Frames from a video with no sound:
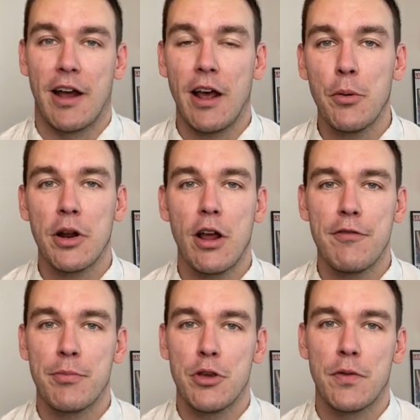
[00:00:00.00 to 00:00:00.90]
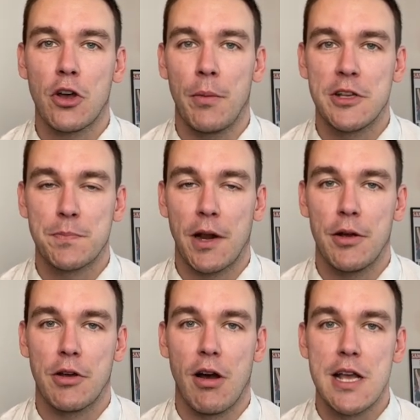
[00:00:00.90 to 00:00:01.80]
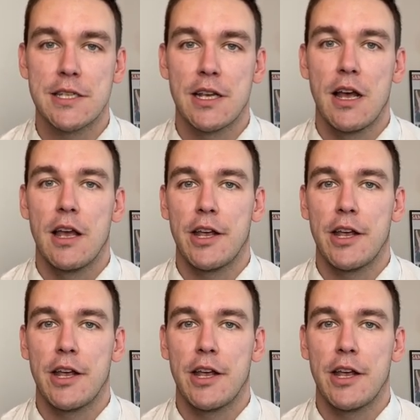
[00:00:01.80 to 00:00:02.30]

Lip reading: And I want to know from you in the comments below, guys,